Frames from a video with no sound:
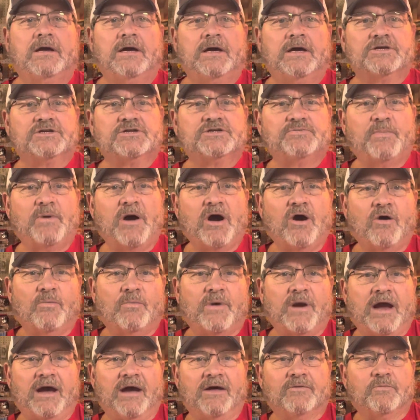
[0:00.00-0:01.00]
A
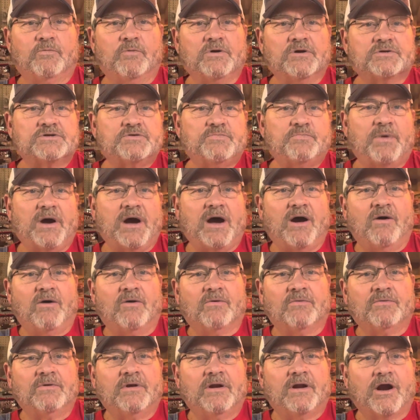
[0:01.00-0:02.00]
smallmouth will
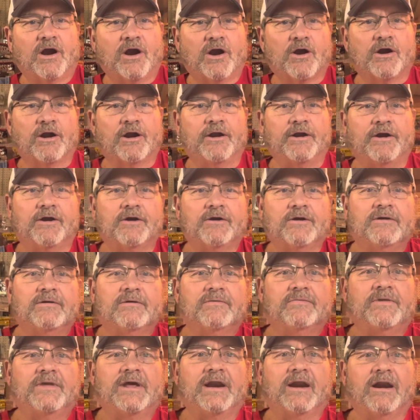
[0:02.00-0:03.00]
spawn earlier
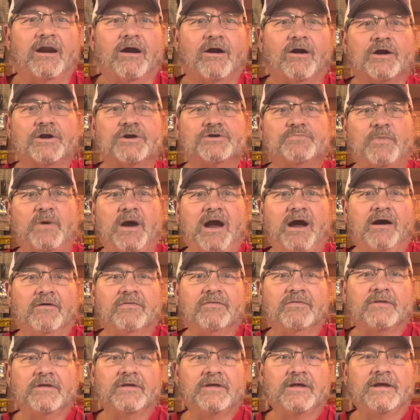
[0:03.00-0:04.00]
than a largemouth.
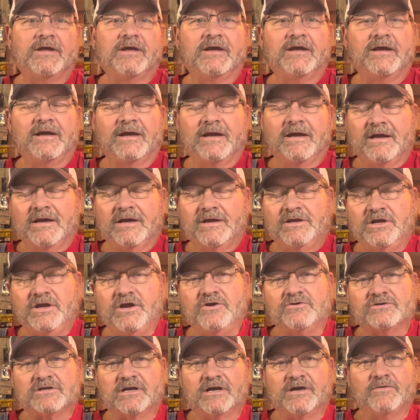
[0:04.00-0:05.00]

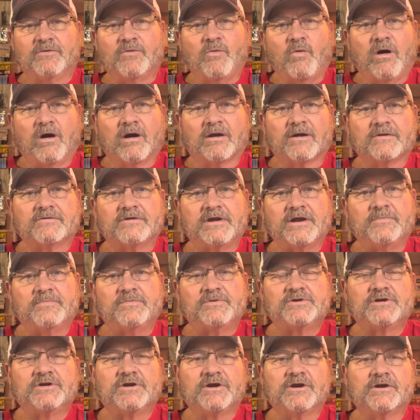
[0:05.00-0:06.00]
Usually the water
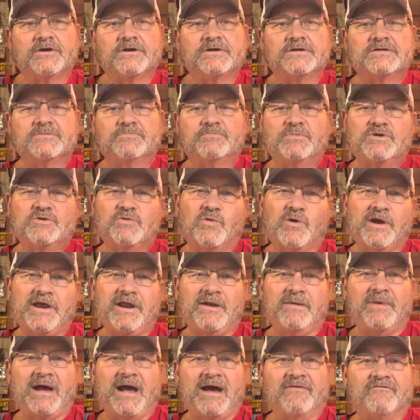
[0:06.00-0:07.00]
temperature is between
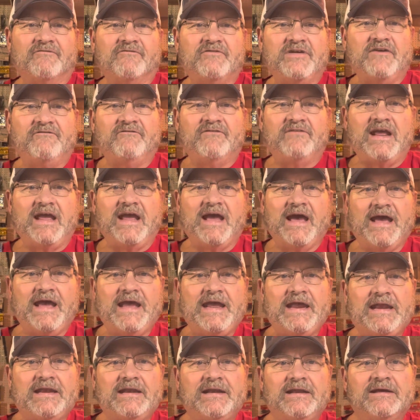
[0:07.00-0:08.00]
about
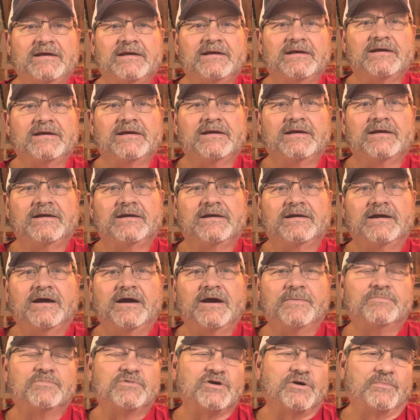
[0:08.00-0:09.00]
58
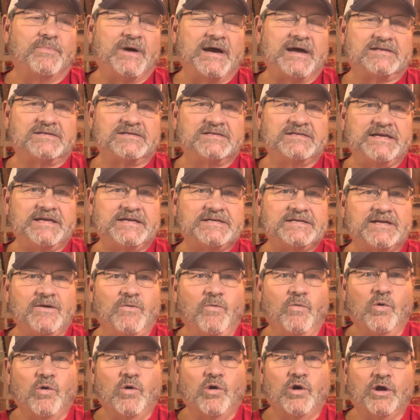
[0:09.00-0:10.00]
up to about
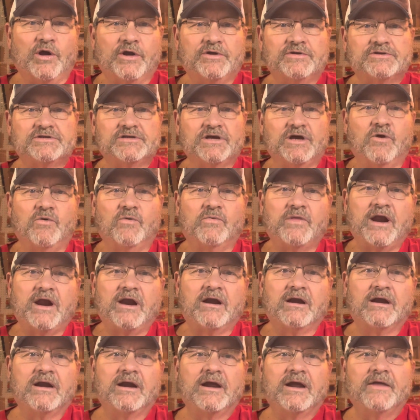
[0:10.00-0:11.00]
61. So
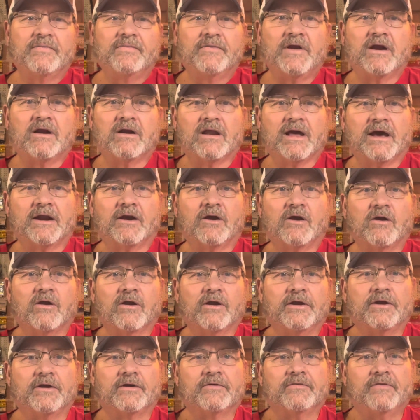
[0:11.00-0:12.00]
they're a lot
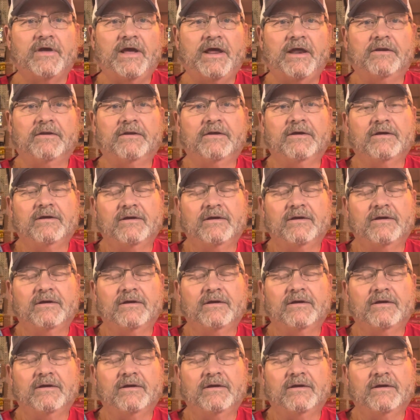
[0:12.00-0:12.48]
earlier than